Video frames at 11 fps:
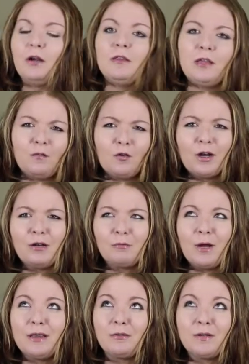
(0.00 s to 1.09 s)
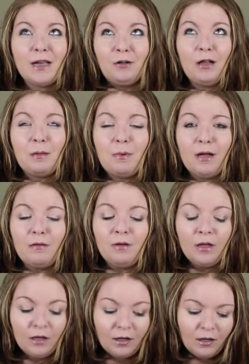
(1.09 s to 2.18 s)
I think you've already read their title above.
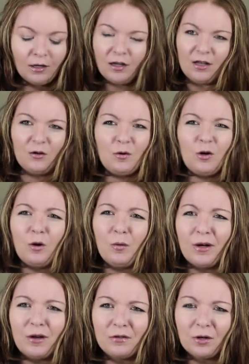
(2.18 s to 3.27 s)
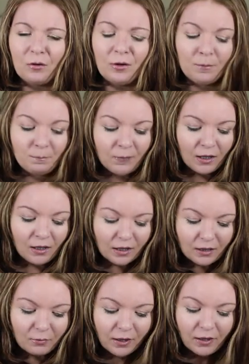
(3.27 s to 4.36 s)
I don't know where it's going.
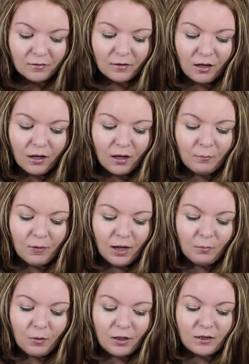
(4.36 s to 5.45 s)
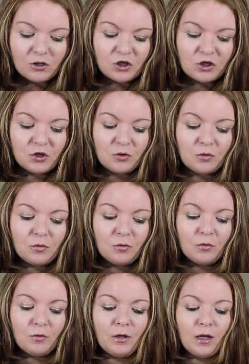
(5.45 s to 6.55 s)
Anyways, um, I wanted
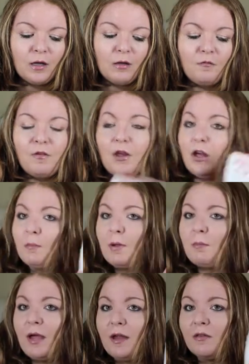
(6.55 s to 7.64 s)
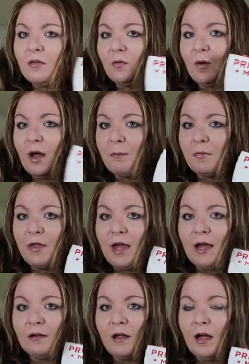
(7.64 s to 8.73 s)
to film my swap
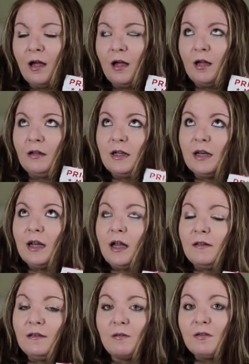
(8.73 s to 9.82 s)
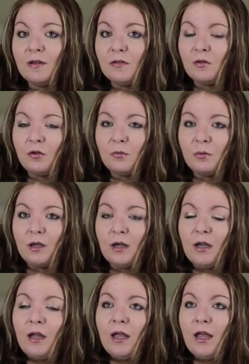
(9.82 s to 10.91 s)
that uh,
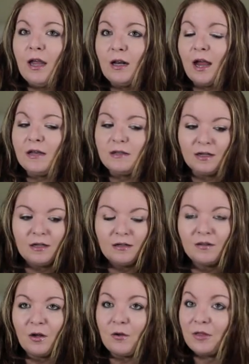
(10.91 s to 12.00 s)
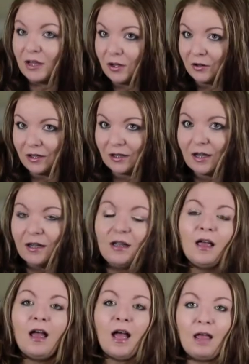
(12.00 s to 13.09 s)
Lena7623 and I did, so thank you Lena.
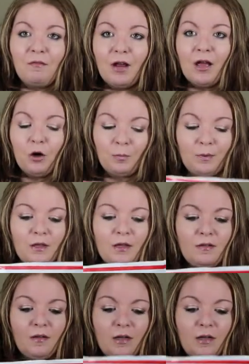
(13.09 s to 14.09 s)
I have not opened this.